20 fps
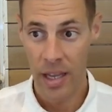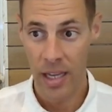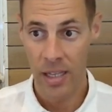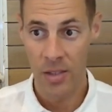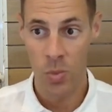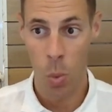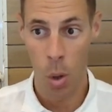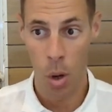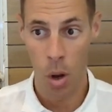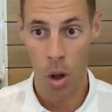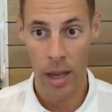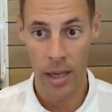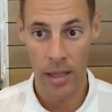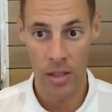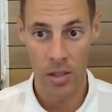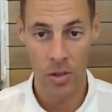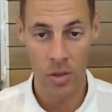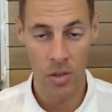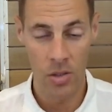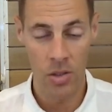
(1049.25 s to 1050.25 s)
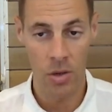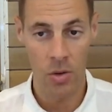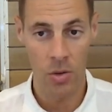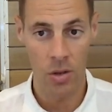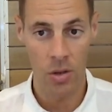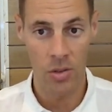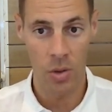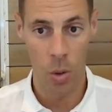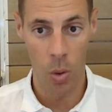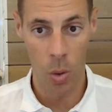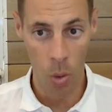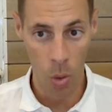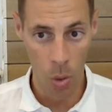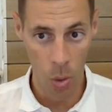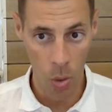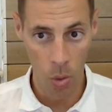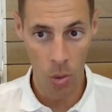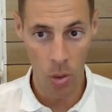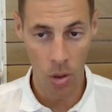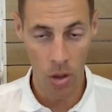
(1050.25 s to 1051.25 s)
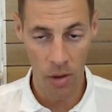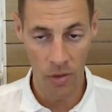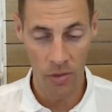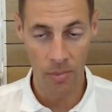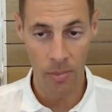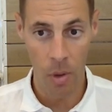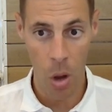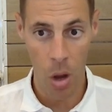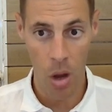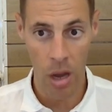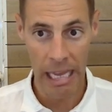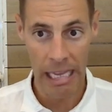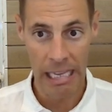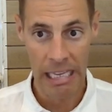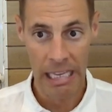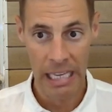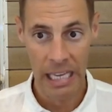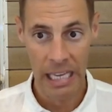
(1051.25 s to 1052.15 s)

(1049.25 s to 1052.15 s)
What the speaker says: It's what I use across all of my